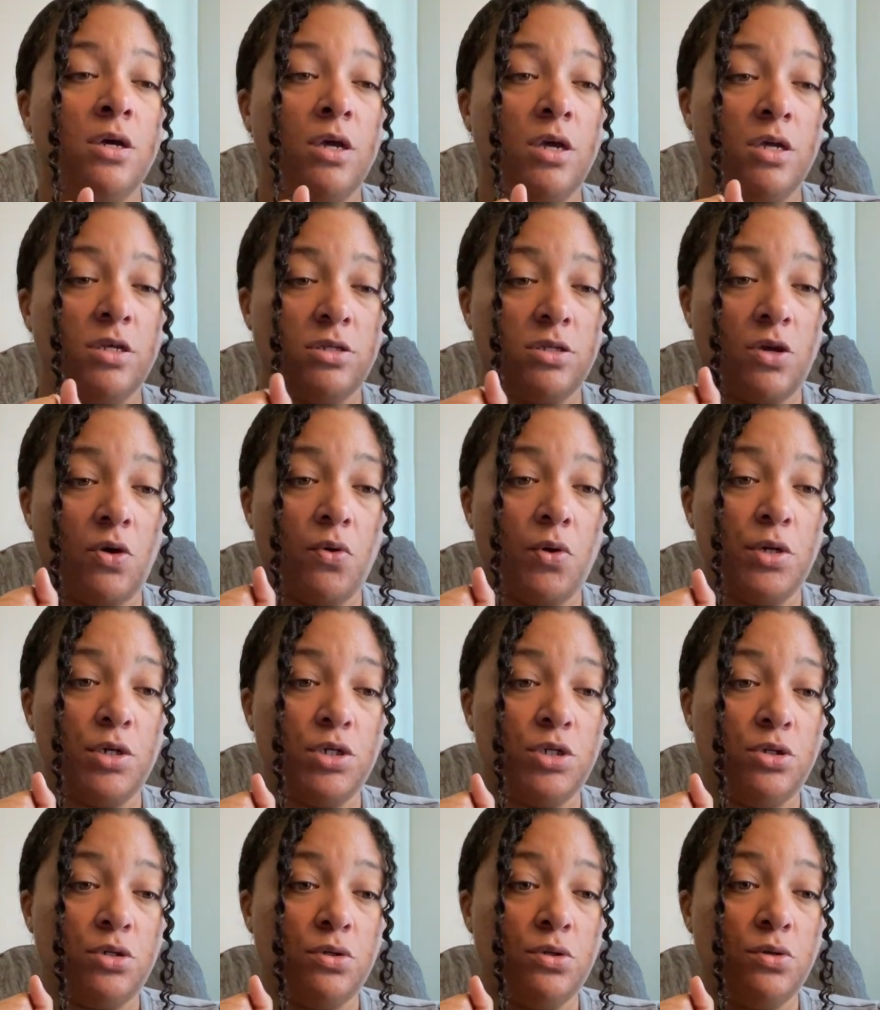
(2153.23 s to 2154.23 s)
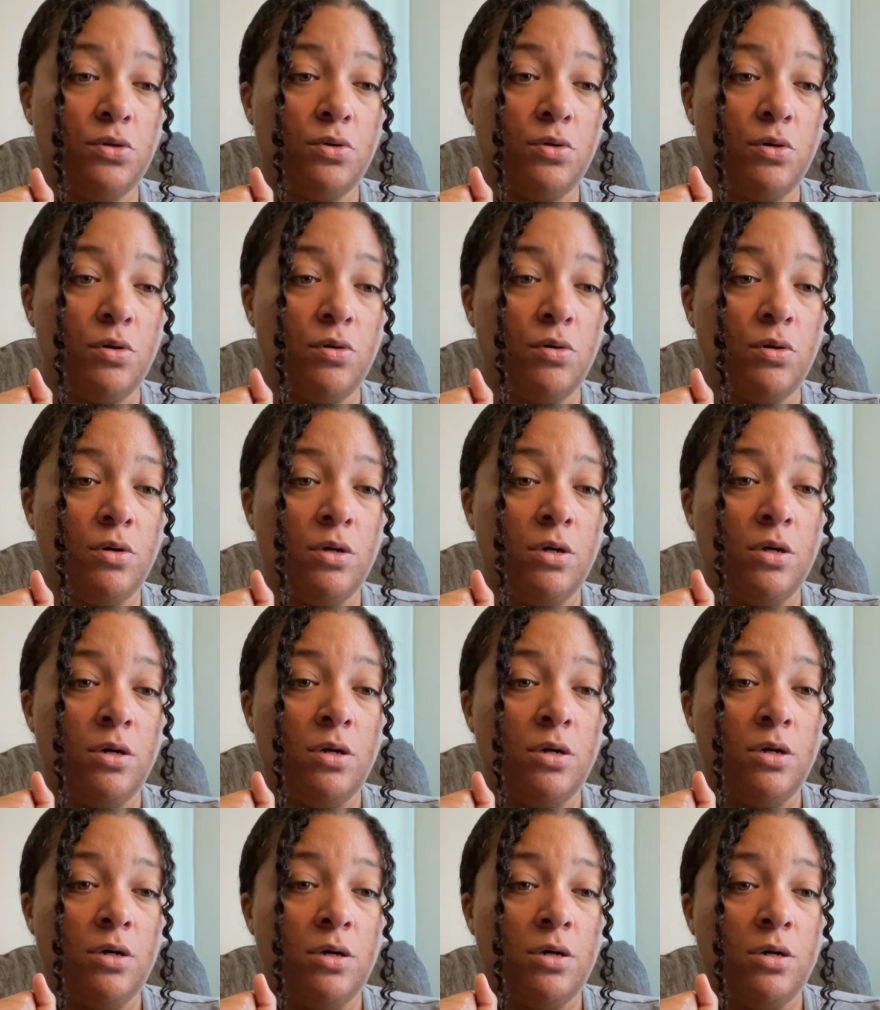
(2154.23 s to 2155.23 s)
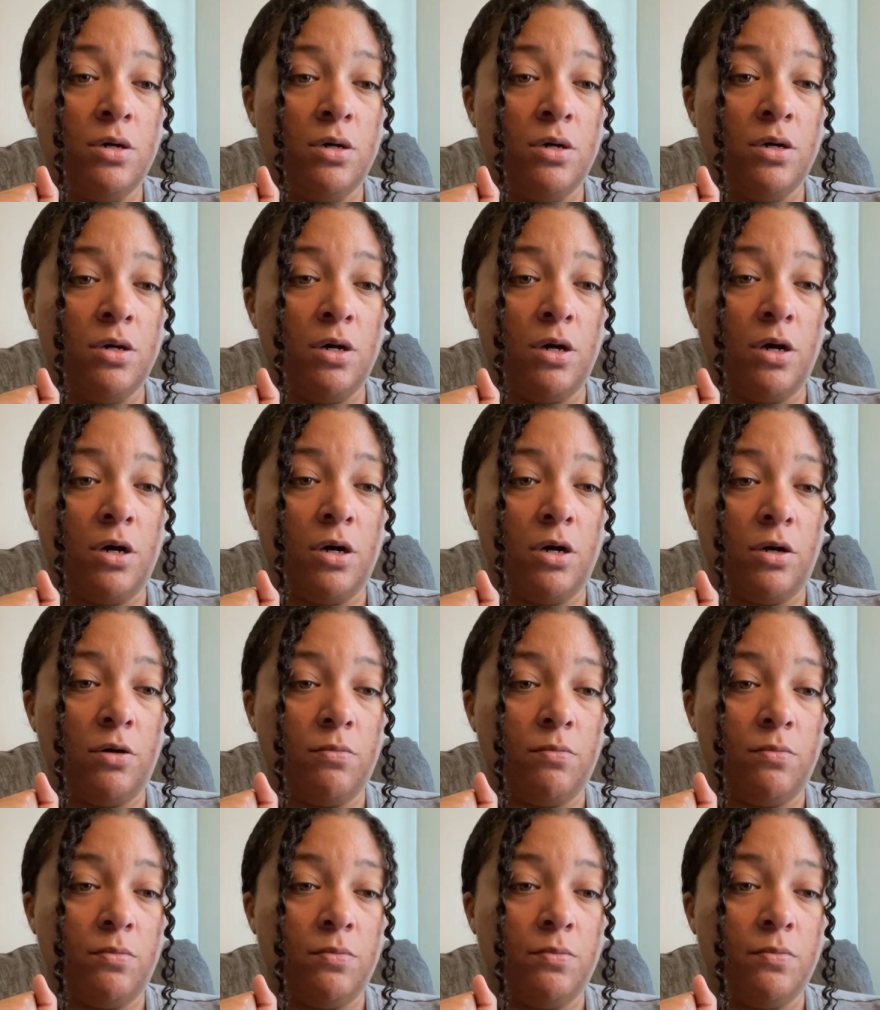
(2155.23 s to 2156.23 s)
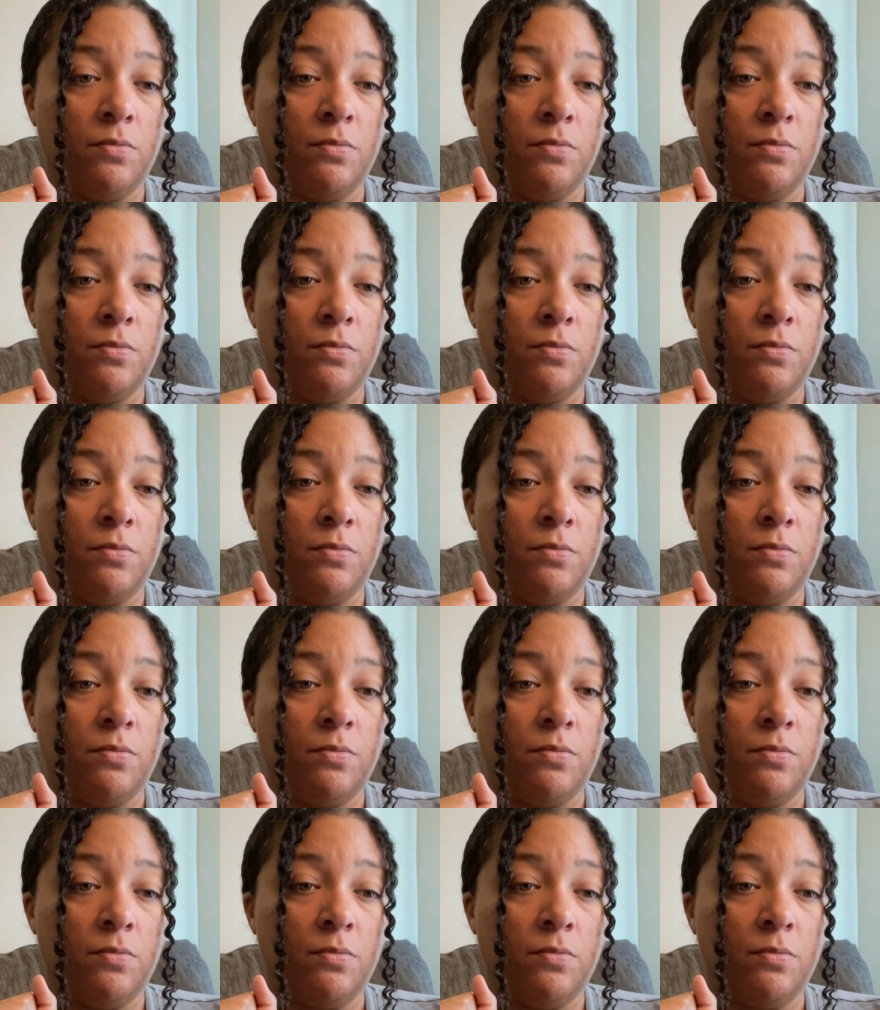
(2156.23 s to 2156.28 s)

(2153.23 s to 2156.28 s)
it's going to um,